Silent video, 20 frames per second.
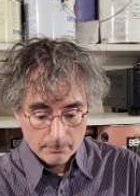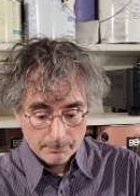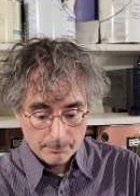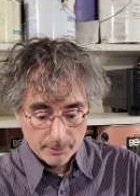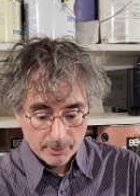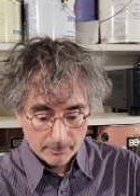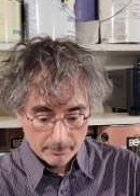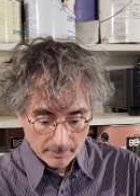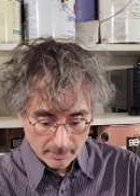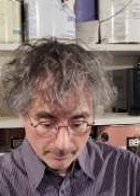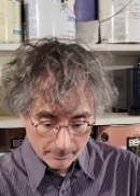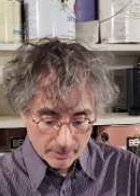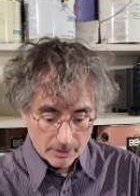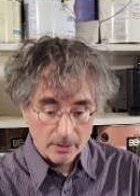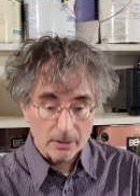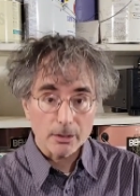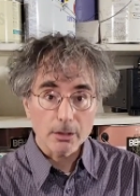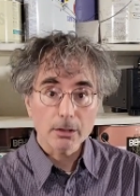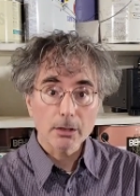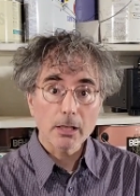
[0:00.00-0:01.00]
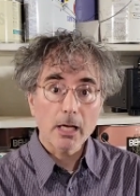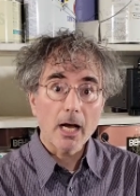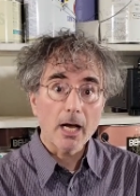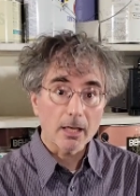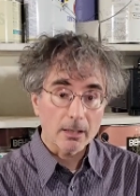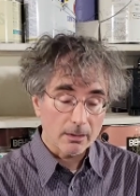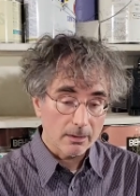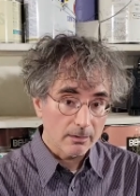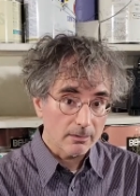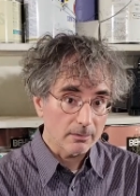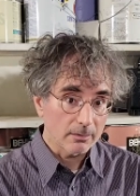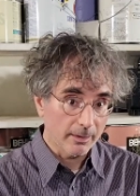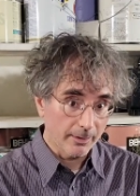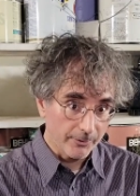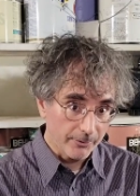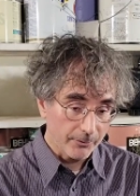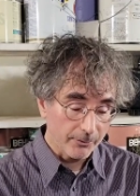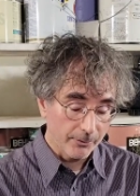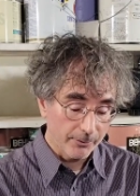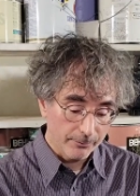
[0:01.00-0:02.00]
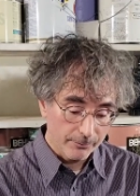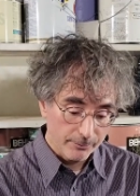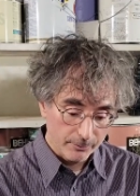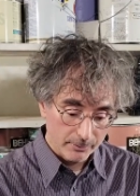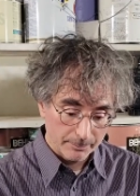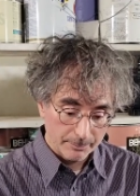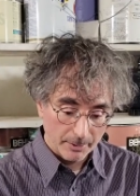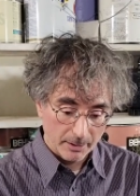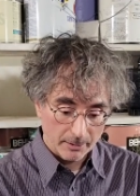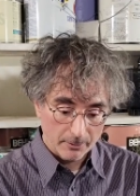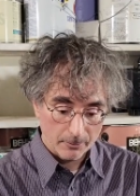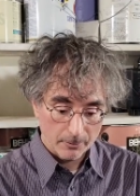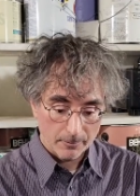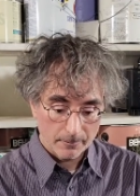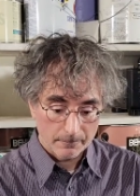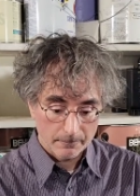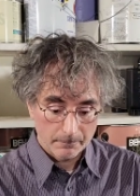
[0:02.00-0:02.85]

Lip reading: But it may be a lot less than full power.